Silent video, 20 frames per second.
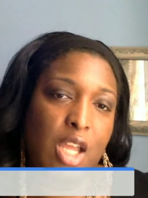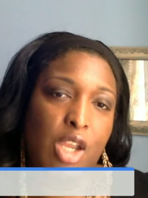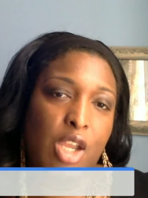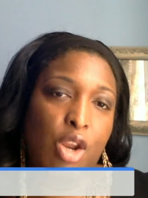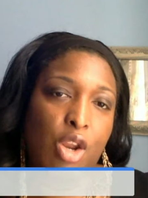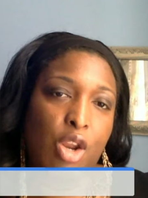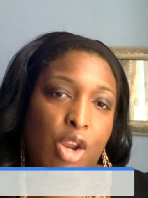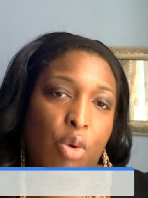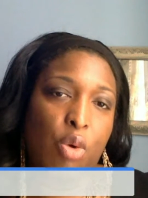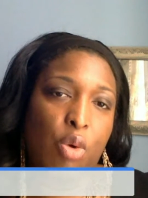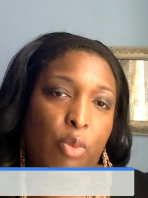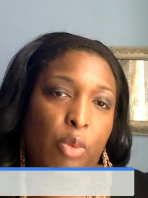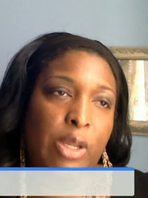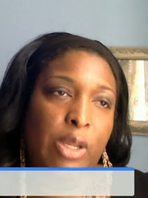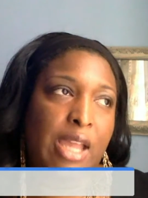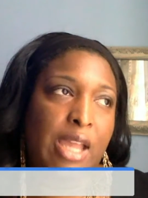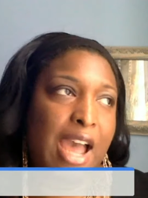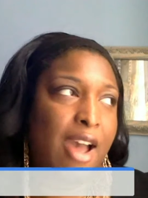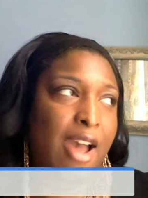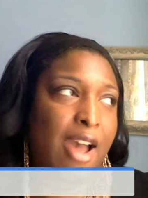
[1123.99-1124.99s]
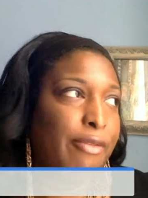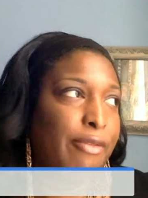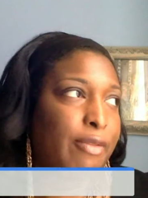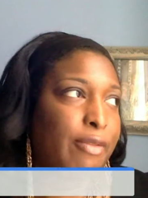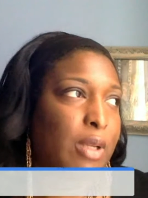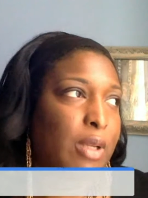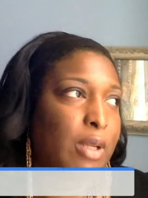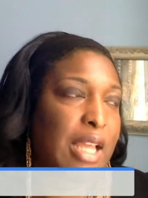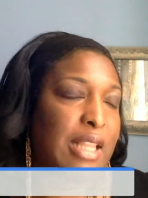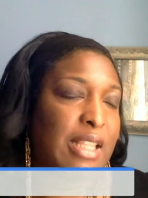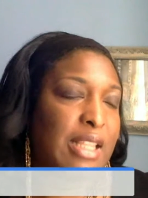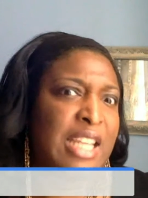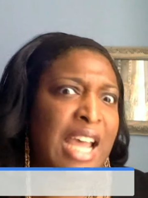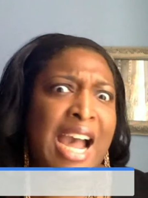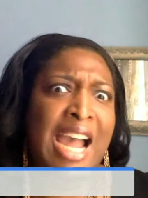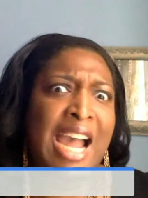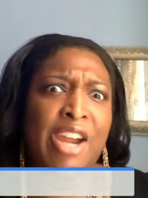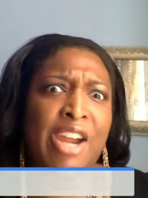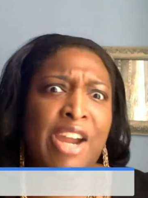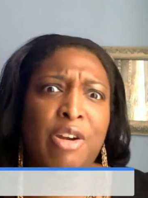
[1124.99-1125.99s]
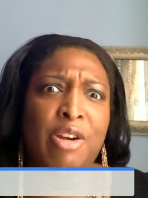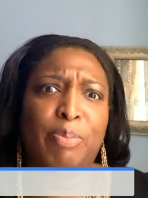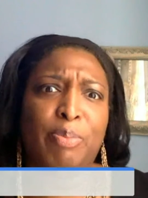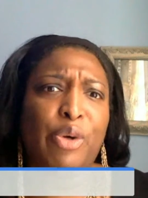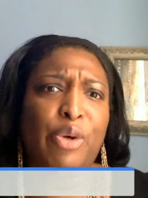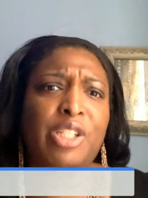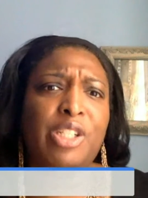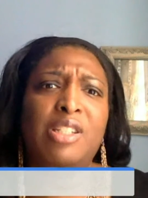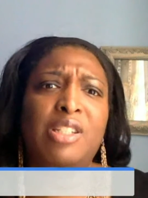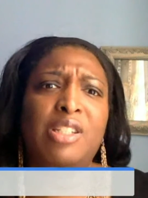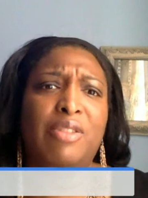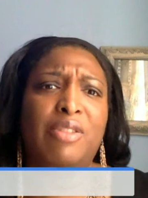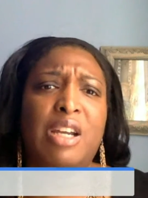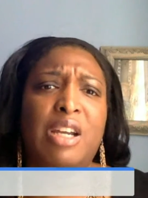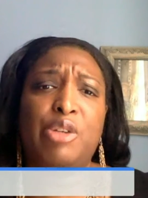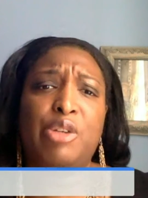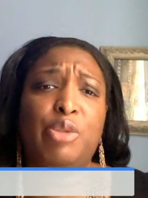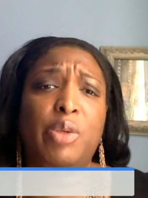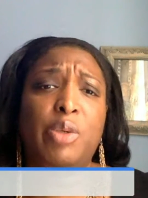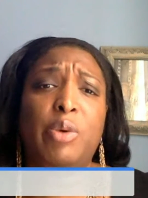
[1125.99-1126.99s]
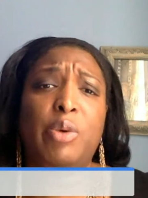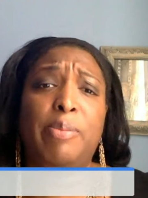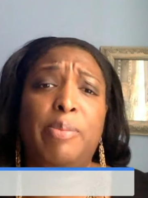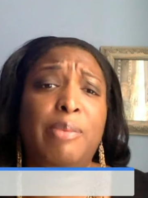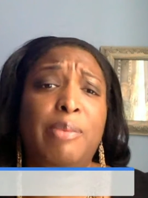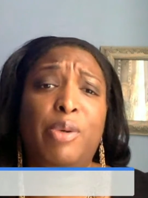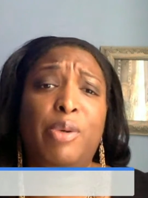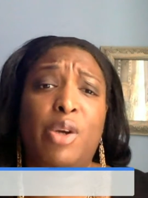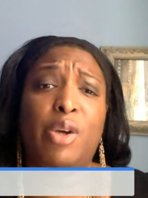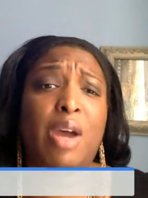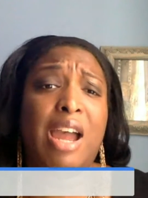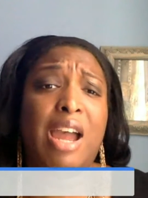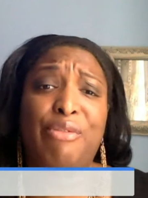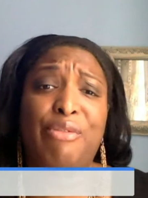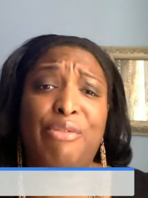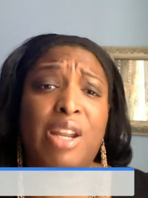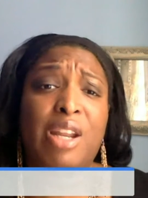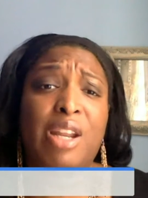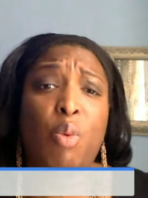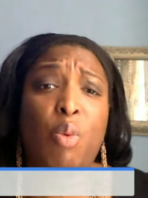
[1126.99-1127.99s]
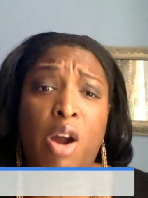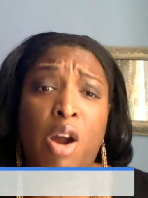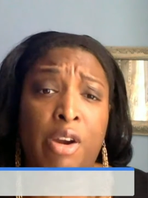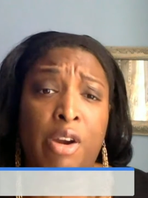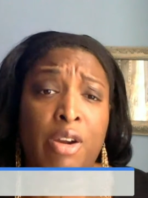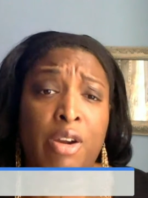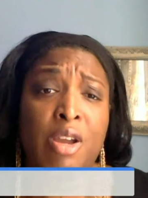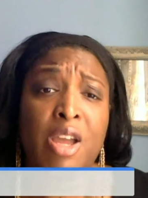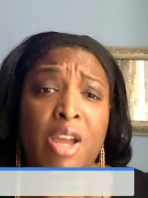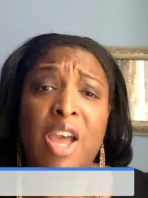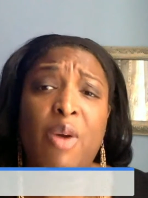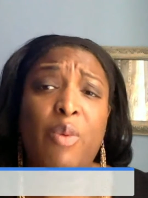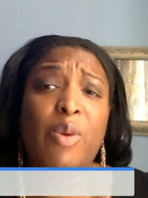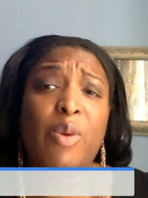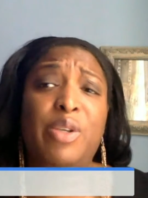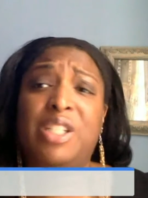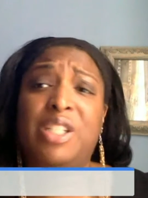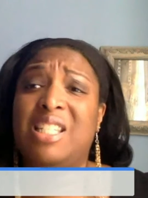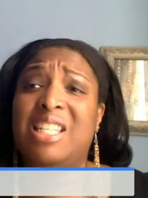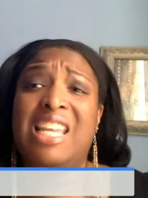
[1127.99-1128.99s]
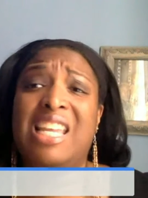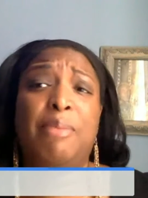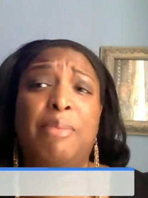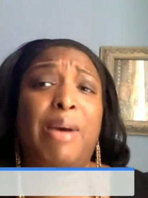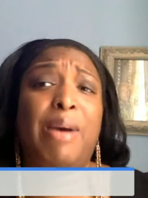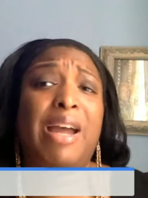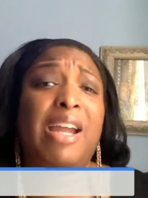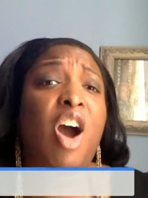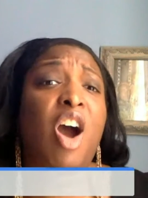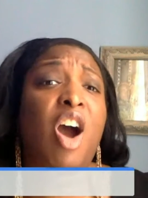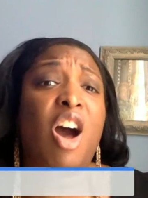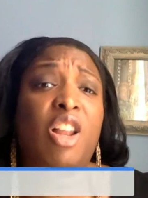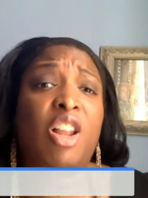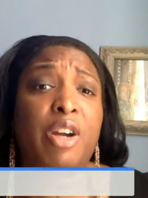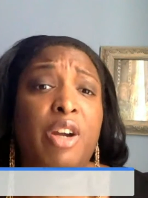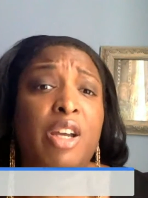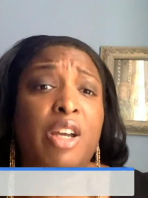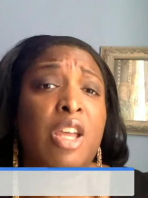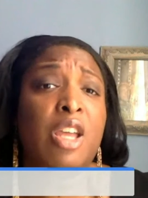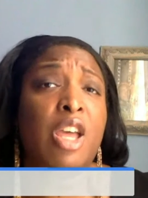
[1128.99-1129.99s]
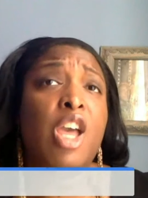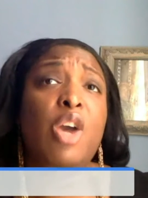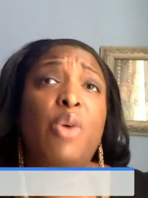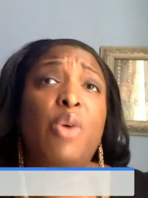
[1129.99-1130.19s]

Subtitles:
you know, we have entire portions of the country where people don't have running water. We were just hit by cholera.